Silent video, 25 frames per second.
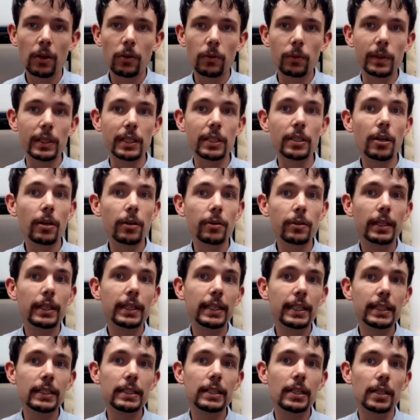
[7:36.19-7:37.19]
We know that
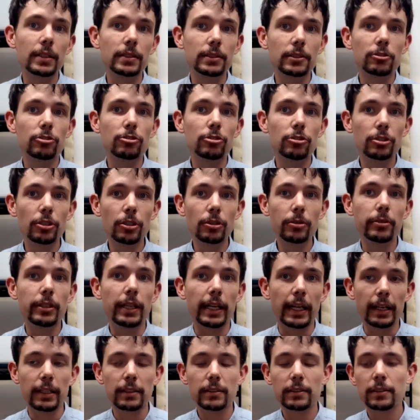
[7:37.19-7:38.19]
he doesn't do
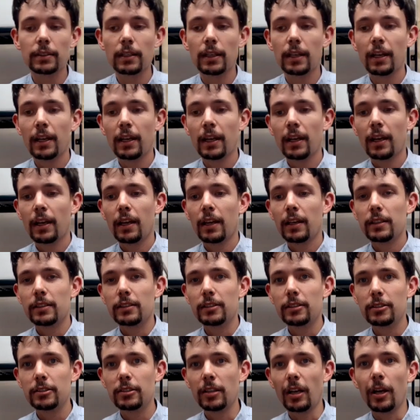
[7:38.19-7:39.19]
that.
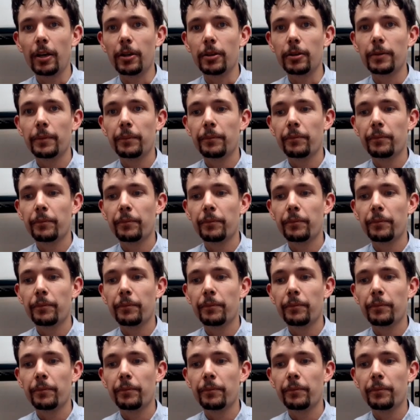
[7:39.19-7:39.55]
So,